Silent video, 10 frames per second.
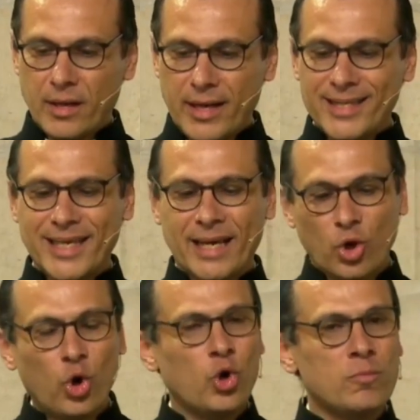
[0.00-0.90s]
He is
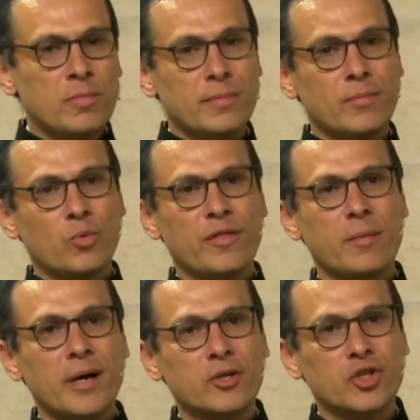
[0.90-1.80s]
at home with
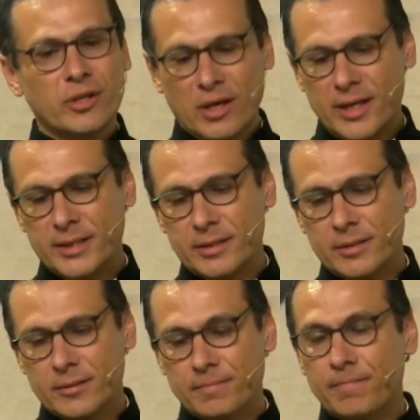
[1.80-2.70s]
the marginalized,
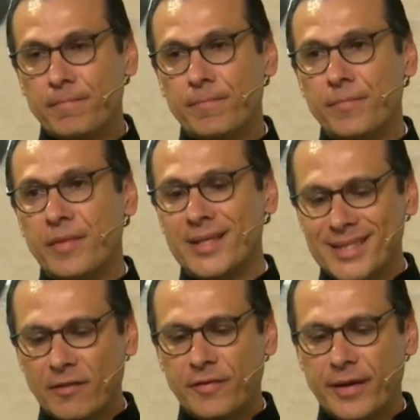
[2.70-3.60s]
the
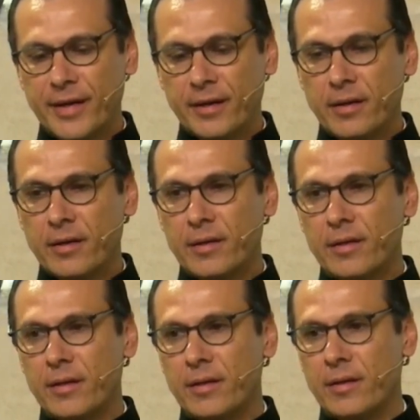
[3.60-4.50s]
suffering,
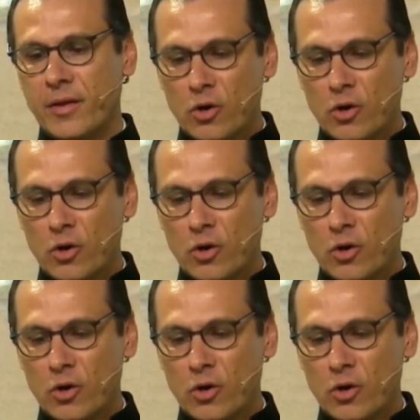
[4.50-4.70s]
the